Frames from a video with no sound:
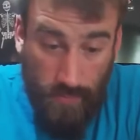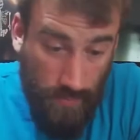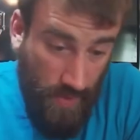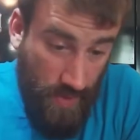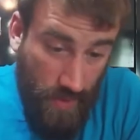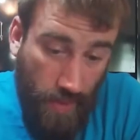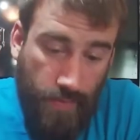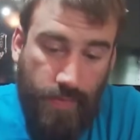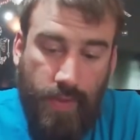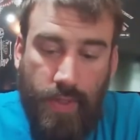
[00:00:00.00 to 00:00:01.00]
stuff
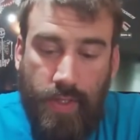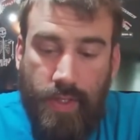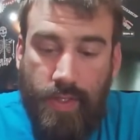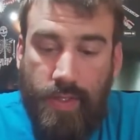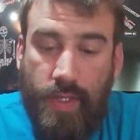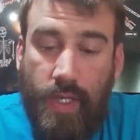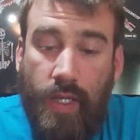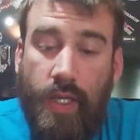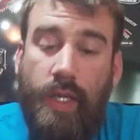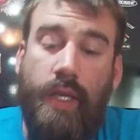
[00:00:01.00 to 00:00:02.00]
is
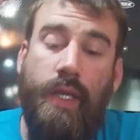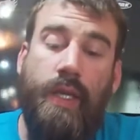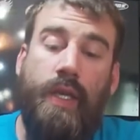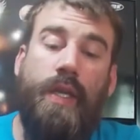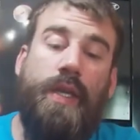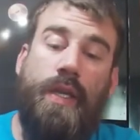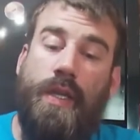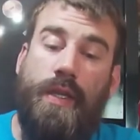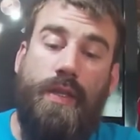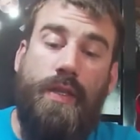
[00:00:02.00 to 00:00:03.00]

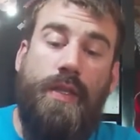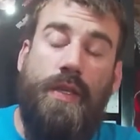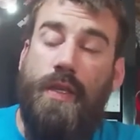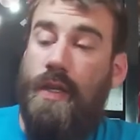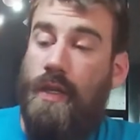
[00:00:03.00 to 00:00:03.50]
the